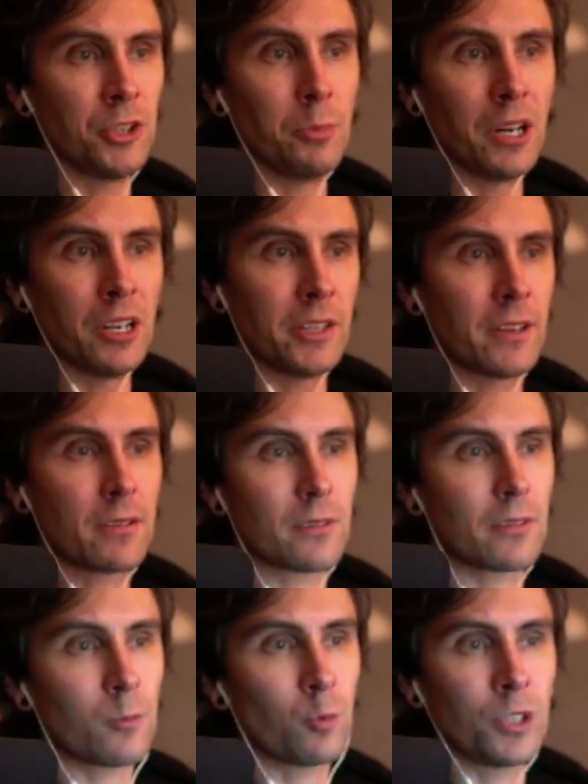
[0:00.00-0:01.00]
button
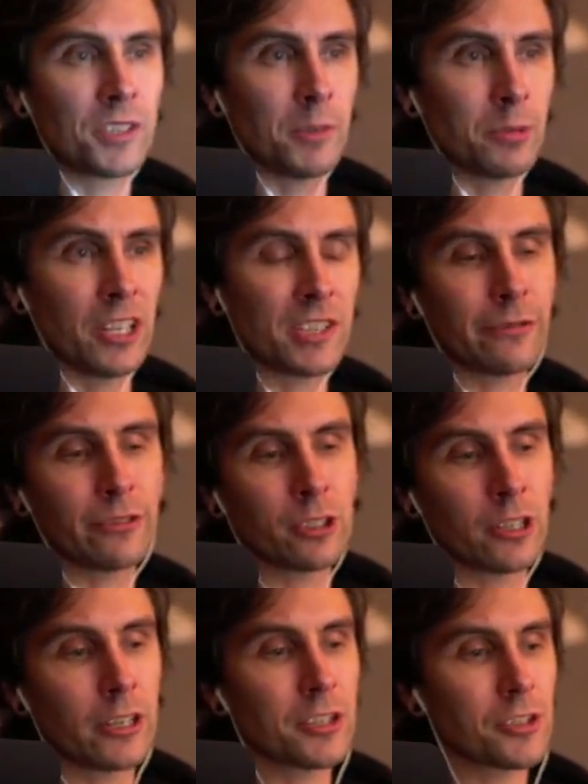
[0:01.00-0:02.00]
once you press
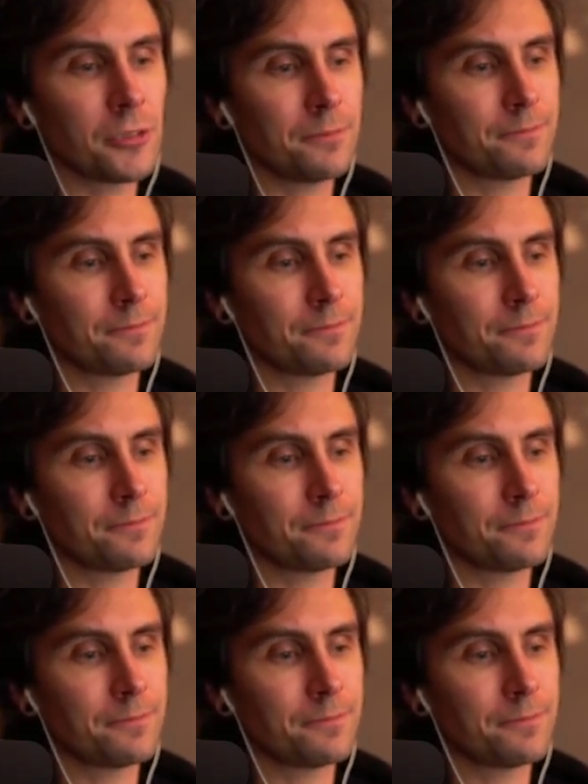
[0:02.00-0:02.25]
flourish.